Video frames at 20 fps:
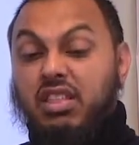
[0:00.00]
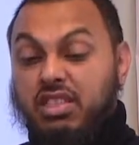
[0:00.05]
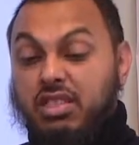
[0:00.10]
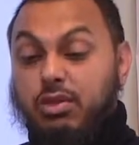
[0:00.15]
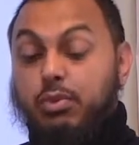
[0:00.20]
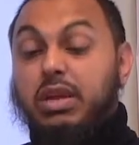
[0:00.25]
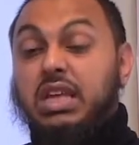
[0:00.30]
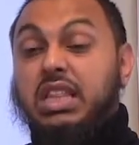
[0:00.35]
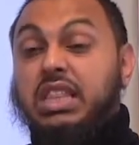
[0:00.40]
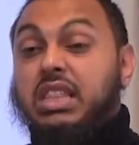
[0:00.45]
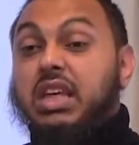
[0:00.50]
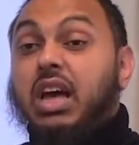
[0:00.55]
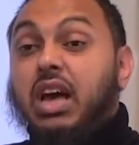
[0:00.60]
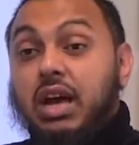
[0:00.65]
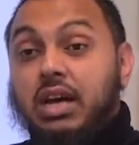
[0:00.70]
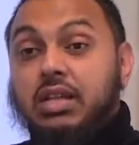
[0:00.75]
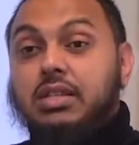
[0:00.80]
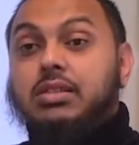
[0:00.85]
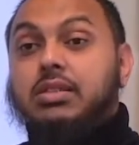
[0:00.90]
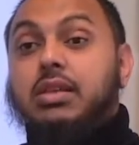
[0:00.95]
3
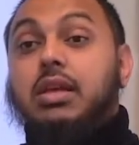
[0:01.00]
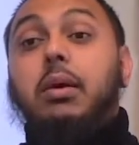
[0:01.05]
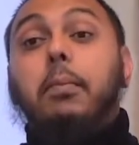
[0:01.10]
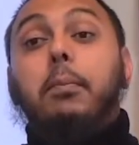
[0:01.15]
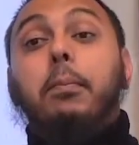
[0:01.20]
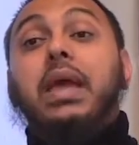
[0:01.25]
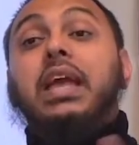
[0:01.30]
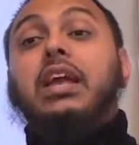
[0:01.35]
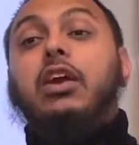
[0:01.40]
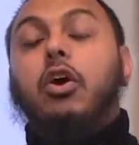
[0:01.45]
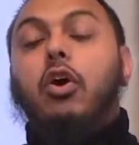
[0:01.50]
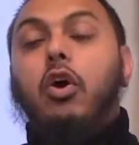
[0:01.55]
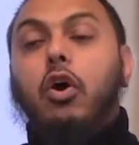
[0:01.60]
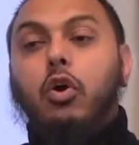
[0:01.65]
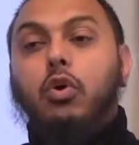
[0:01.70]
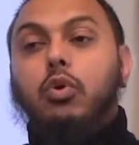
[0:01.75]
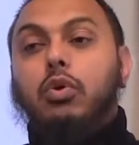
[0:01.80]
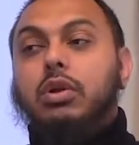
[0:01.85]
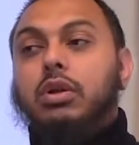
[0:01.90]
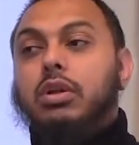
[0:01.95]
thirds, make a
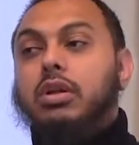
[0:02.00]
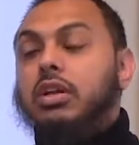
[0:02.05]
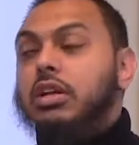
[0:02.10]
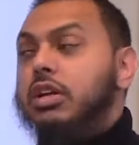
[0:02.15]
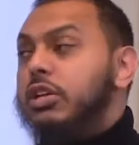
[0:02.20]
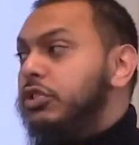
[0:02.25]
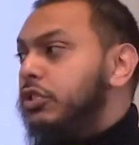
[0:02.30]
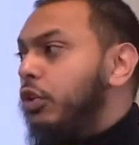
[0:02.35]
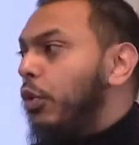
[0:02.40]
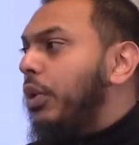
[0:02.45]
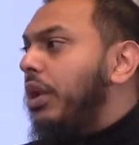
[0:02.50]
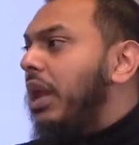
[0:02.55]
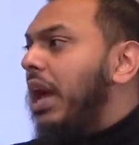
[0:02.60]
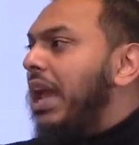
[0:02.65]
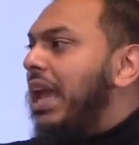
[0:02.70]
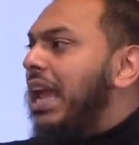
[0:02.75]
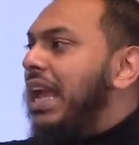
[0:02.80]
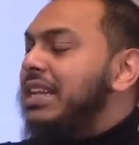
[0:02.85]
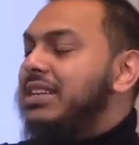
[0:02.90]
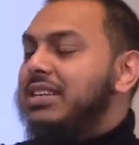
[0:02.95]
whole. So when
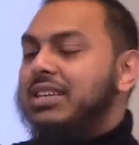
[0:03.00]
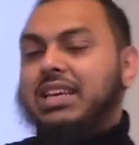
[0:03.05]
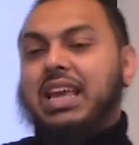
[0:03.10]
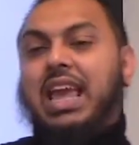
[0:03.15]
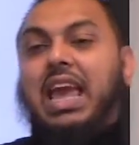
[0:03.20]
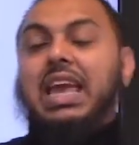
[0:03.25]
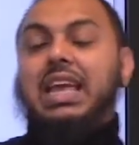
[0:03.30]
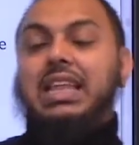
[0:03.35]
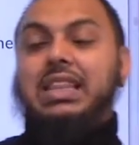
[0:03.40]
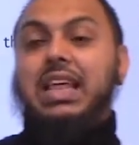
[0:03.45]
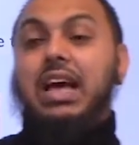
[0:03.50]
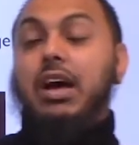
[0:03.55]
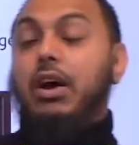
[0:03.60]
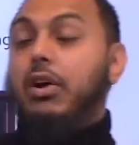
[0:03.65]
I indicated that